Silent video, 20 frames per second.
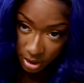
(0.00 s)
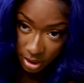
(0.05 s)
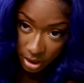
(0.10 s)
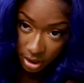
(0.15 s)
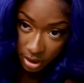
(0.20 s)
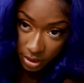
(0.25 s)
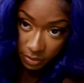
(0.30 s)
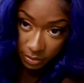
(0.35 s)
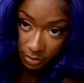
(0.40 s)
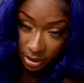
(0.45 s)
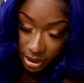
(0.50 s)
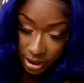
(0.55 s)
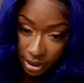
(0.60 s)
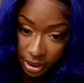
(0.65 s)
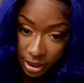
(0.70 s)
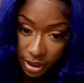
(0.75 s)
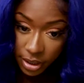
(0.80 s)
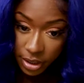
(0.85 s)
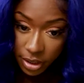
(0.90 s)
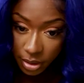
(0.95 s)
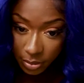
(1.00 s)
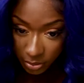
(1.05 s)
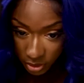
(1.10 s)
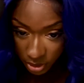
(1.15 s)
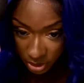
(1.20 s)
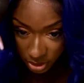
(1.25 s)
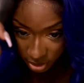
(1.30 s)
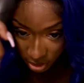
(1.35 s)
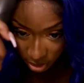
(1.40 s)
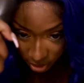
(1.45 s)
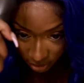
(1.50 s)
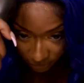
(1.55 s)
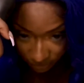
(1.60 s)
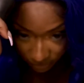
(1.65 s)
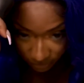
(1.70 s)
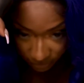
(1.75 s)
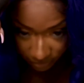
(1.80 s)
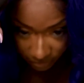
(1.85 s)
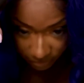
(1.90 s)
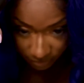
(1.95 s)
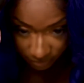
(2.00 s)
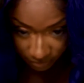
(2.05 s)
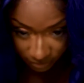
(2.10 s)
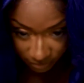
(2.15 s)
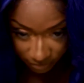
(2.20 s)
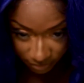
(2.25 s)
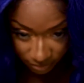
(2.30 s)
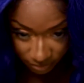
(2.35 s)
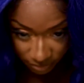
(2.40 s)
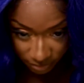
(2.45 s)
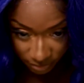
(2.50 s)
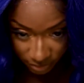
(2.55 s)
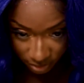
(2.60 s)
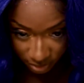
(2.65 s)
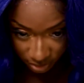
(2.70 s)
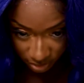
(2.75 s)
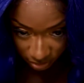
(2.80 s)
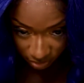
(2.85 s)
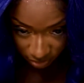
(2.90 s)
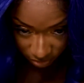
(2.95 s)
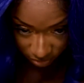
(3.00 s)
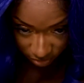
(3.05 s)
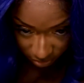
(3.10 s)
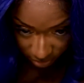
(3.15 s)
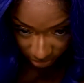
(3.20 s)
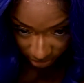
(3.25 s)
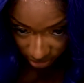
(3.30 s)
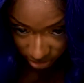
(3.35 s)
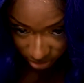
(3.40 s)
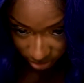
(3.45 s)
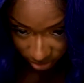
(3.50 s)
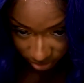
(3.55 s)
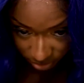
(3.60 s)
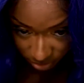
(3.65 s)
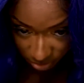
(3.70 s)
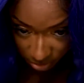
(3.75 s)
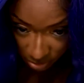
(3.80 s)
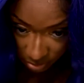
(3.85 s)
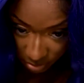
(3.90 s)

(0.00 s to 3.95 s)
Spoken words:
If my hair burns off, what would I do?